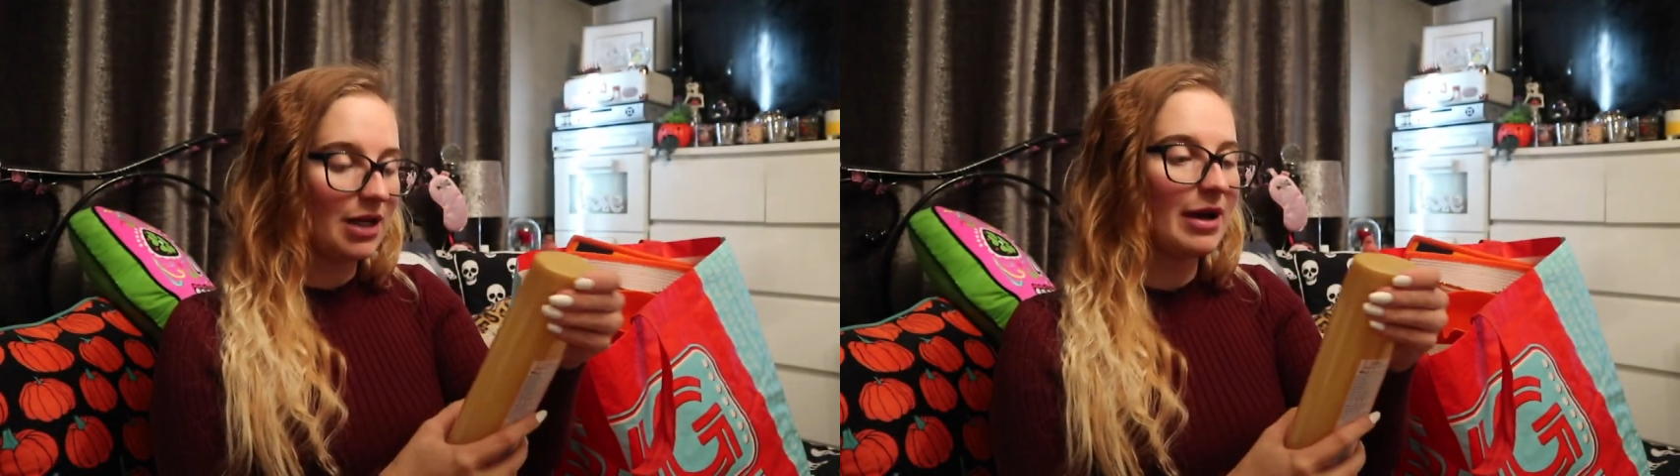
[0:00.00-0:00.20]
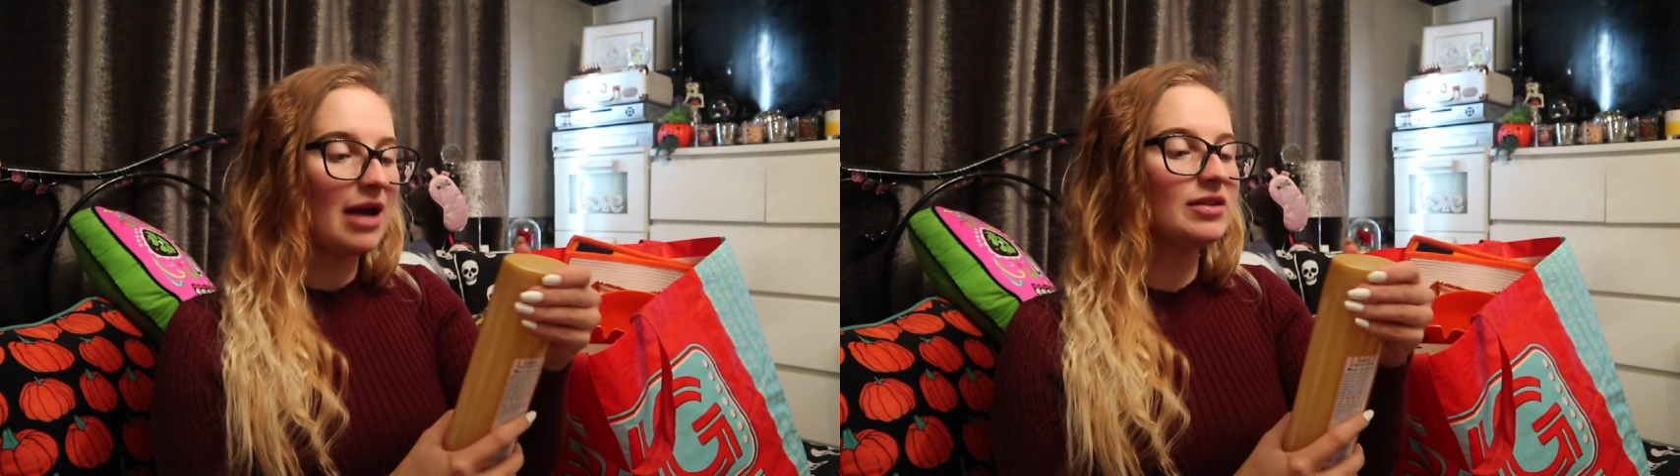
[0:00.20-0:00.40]

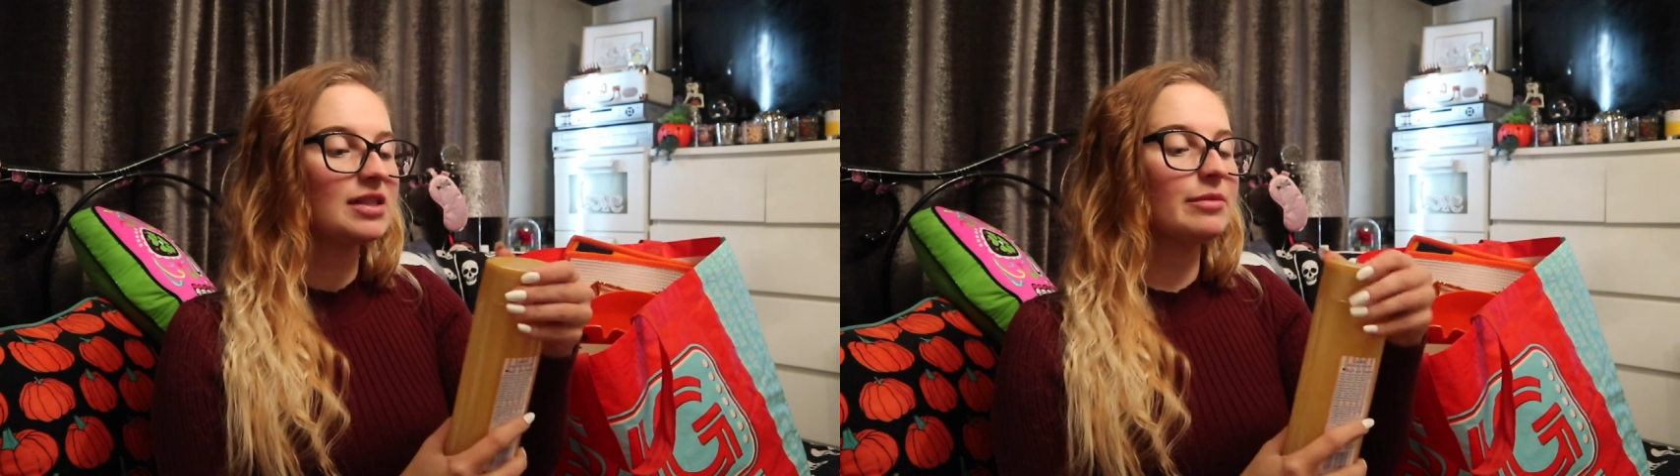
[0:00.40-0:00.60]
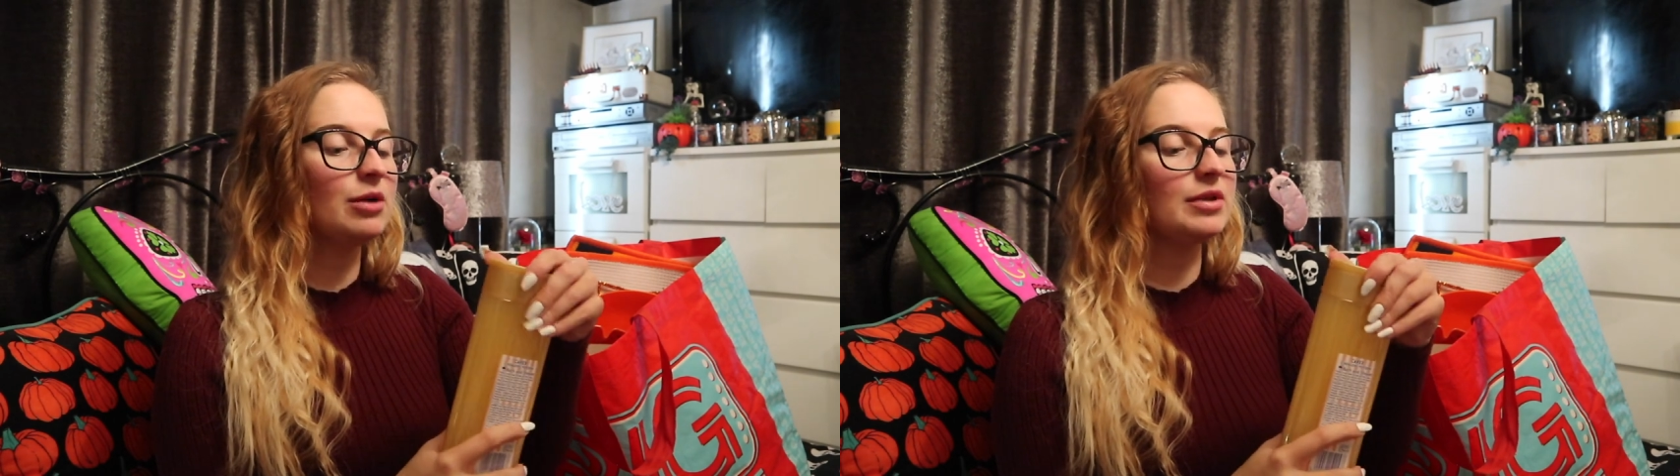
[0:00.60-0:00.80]
Now, I haven't
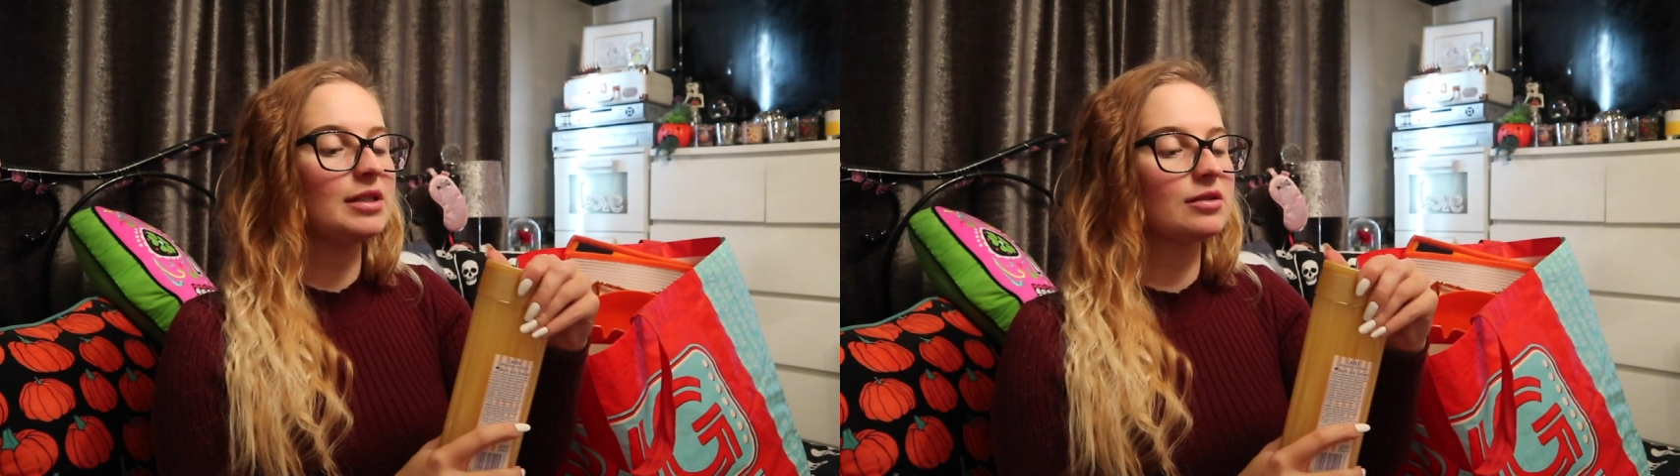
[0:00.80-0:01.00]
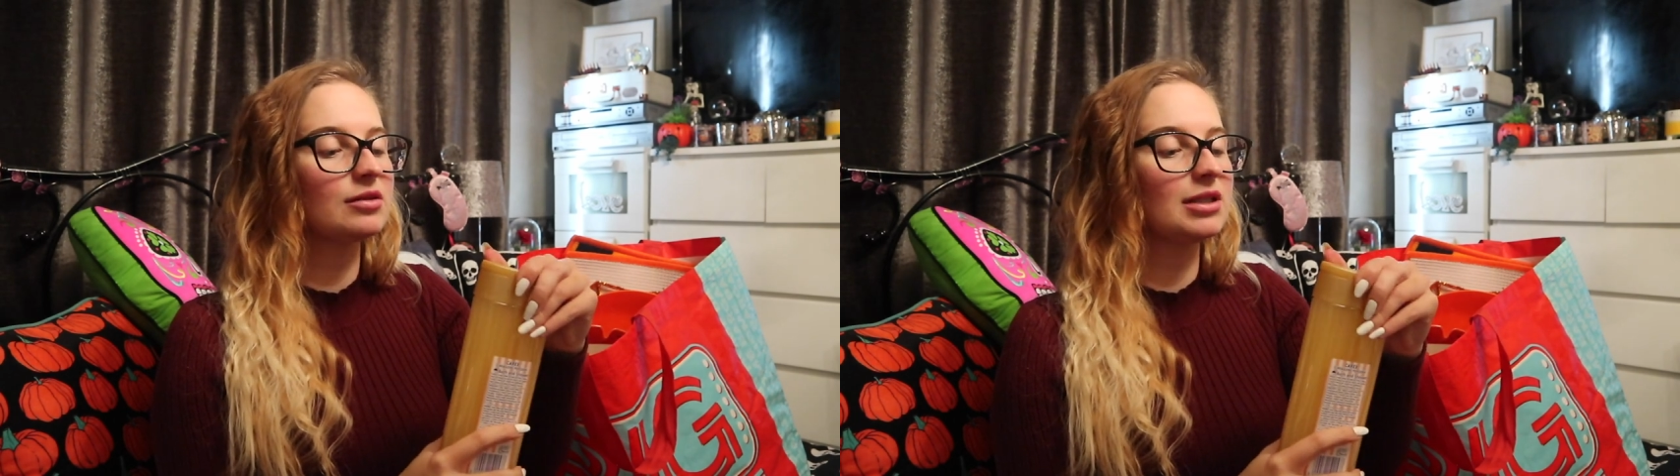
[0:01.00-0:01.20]
smelt
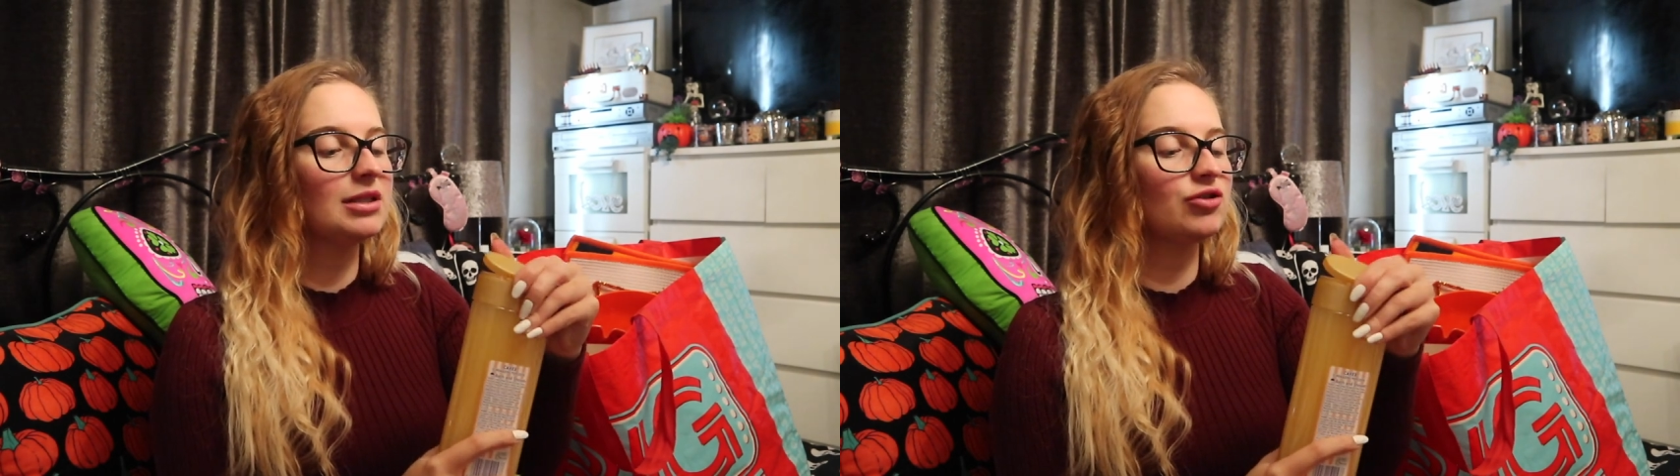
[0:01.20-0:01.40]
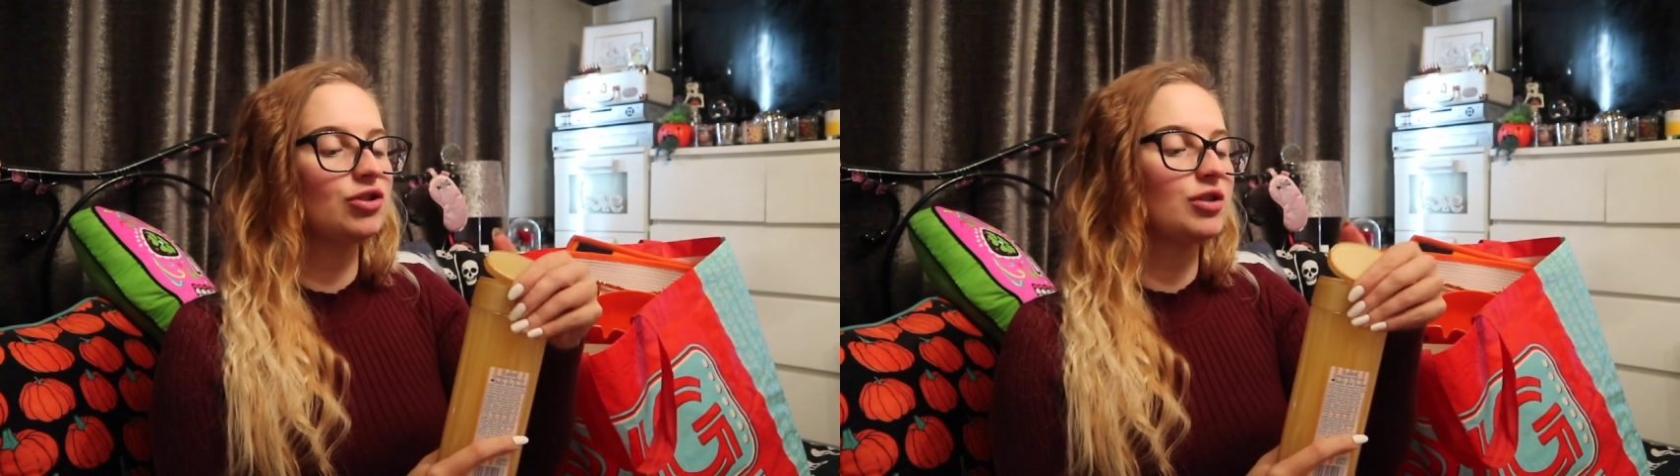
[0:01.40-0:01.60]
this because I
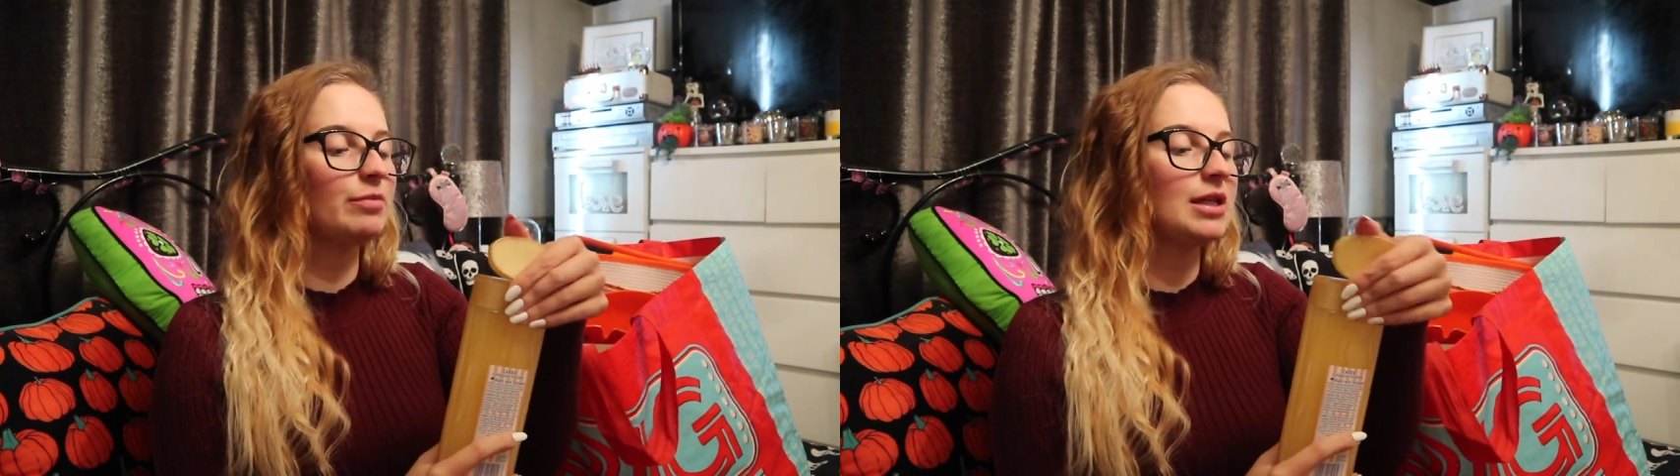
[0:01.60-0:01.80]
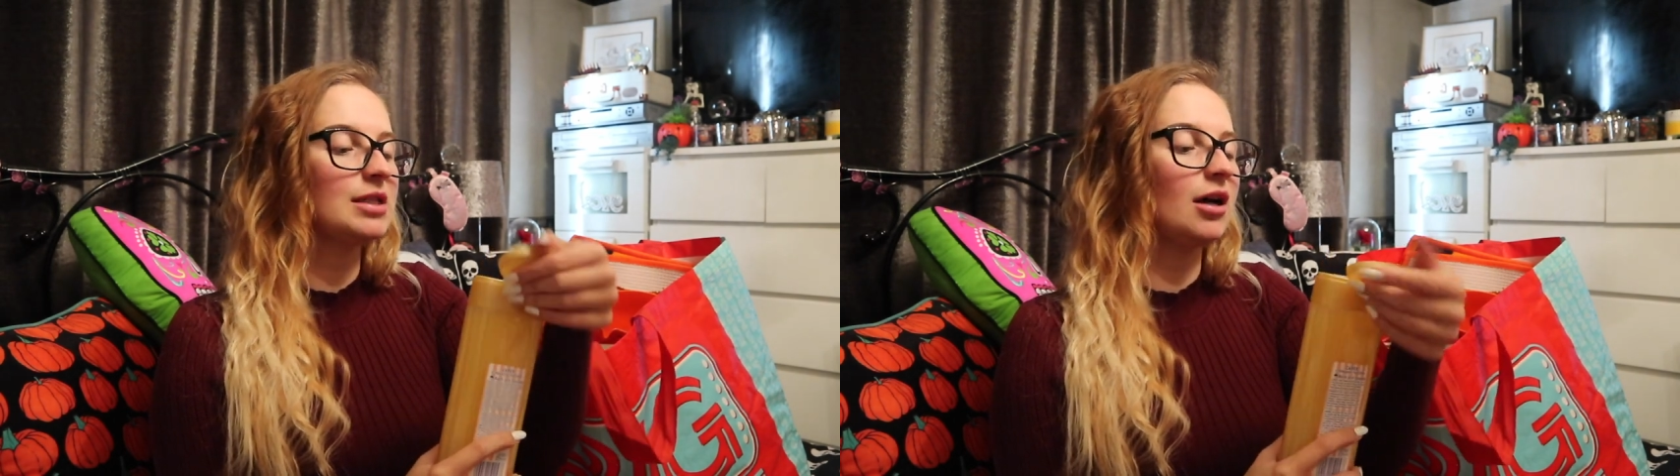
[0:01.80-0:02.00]
literally just picked